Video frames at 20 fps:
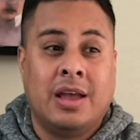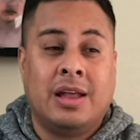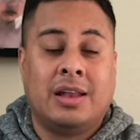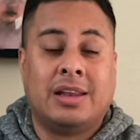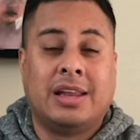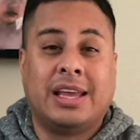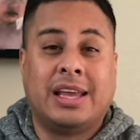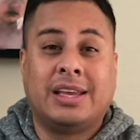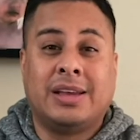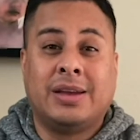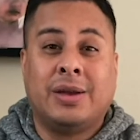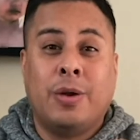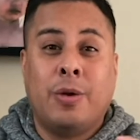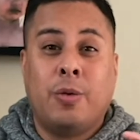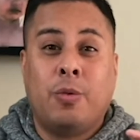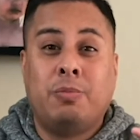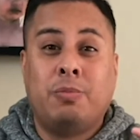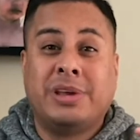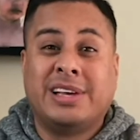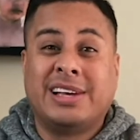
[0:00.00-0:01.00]
like,
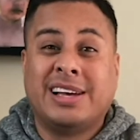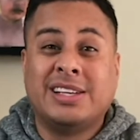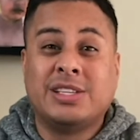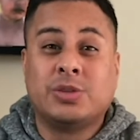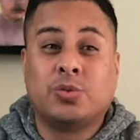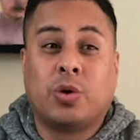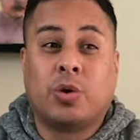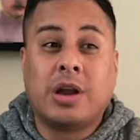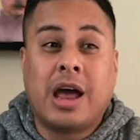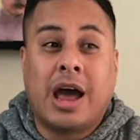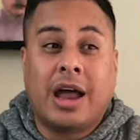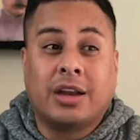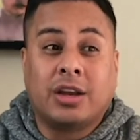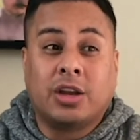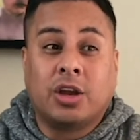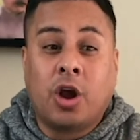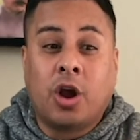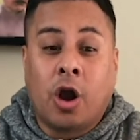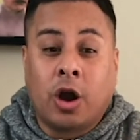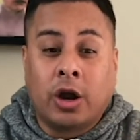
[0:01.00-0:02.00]
because we're
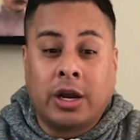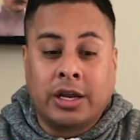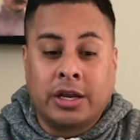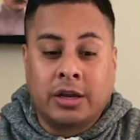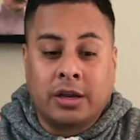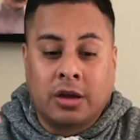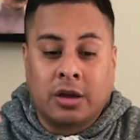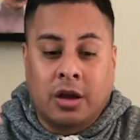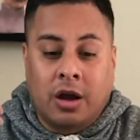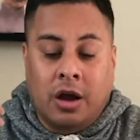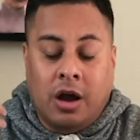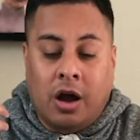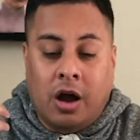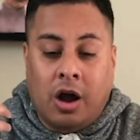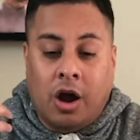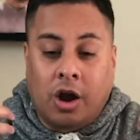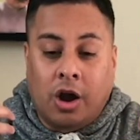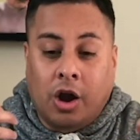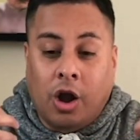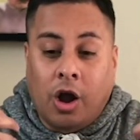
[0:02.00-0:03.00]
not guarding
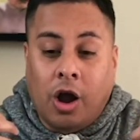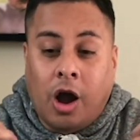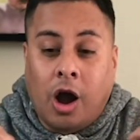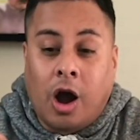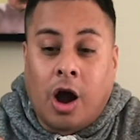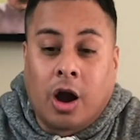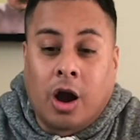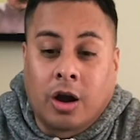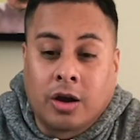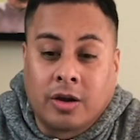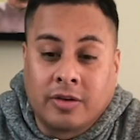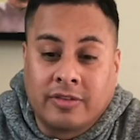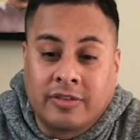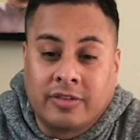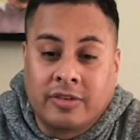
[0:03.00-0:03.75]
our heart,